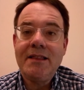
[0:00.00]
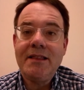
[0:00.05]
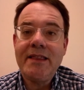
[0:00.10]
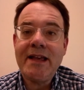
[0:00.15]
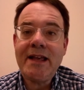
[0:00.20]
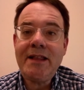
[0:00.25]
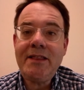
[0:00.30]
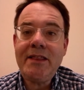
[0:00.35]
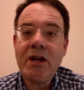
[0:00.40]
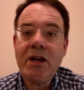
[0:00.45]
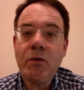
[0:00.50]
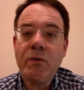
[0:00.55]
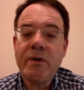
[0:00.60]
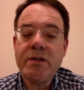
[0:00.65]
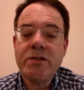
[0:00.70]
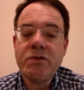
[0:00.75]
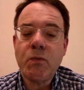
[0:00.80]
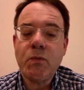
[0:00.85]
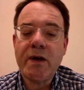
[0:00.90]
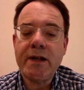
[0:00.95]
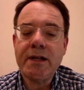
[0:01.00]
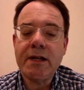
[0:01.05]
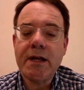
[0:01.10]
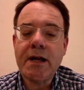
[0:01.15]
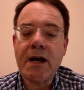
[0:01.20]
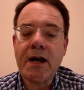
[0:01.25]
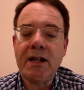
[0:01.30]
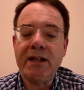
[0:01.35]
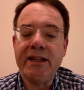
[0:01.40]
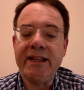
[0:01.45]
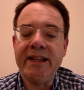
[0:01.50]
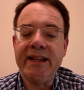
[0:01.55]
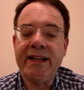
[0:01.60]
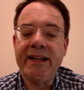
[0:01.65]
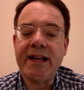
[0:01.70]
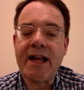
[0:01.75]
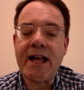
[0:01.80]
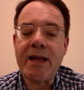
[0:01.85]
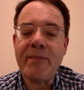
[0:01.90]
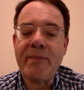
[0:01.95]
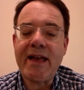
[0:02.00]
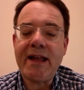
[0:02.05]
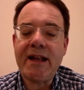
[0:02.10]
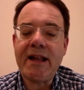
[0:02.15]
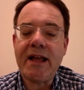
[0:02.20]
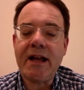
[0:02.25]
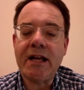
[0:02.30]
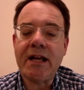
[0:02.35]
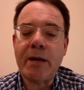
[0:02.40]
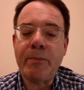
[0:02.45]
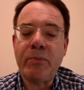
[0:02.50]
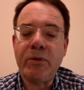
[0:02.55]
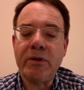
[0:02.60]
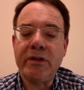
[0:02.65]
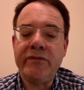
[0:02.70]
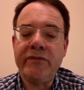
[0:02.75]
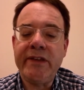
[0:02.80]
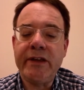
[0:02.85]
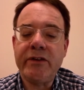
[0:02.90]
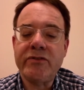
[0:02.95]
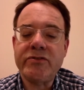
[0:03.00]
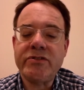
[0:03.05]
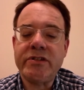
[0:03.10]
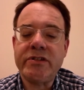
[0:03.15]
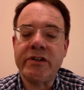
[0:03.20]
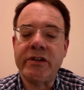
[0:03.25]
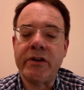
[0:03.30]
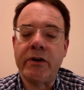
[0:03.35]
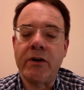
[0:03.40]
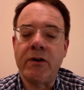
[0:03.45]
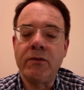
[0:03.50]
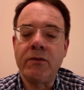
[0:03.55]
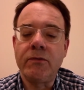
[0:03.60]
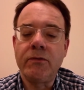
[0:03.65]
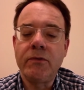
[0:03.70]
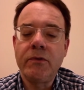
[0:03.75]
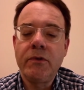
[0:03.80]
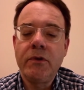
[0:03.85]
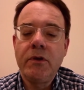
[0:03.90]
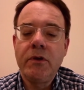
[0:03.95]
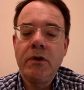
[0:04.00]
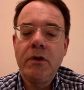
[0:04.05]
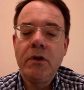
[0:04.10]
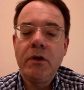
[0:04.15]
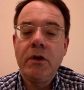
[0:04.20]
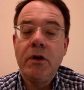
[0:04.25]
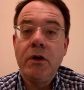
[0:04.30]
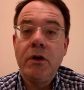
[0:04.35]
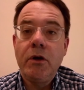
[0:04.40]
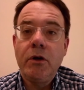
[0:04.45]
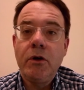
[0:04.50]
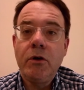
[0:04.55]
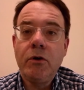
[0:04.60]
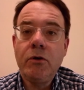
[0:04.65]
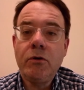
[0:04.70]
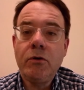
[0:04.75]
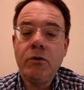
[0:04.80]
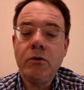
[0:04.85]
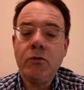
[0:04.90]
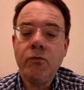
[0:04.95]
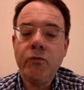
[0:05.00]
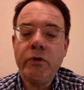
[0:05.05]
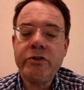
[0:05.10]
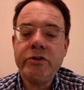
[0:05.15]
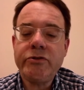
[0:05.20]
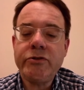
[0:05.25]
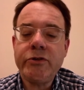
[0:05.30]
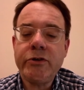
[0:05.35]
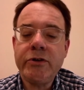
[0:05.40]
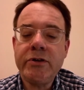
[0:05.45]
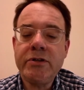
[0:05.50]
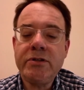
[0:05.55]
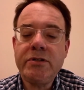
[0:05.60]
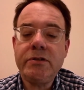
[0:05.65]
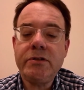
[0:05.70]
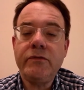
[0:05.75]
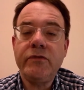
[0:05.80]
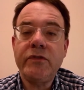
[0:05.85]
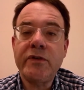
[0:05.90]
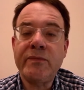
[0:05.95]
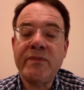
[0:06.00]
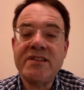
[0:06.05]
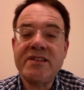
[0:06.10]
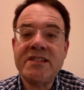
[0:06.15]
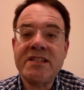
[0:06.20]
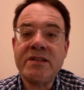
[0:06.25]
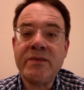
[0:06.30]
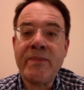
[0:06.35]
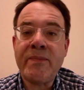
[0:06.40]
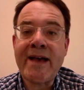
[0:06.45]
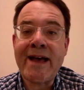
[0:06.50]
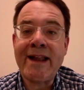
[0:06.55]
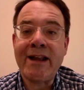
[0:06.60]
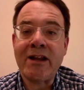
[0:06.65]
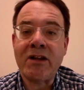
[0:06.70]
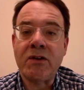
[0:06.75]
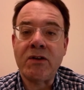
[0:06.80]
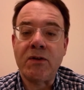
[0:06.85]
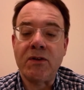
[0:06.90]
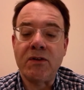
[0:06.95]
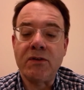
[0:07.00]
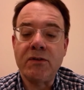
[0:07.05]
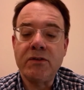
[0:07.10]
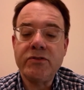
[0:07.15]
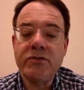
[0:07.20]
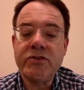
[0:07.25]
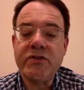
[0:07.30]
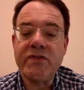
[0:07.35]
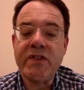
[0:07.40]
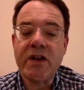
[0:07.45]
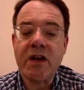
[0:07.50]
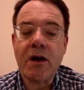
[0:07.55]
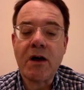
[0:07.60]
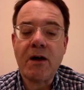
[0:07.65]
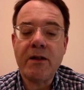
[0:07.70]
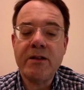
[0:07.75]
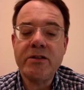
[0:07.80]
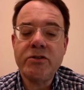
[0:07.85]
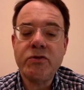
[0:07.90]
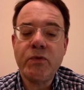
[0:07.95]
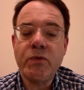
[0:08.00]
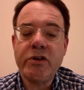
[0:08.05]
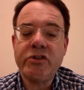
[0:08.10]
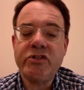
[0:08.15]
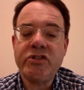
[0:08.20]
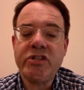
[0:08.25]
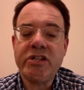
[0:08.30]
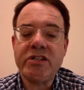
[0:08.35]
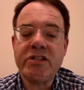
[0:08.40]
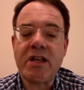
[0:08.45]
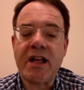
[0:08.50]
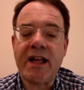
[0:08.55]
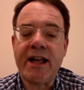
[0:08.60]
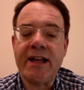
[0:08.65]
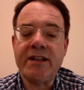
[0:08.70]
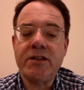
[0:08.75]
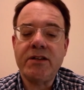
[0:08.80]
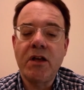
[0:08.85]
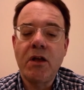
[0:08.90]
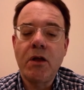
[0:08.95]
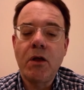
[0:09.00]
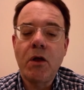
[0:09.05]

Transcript: Then there was one colleague I met a couple of years ago who returned from a sabbatical to the college where she taught,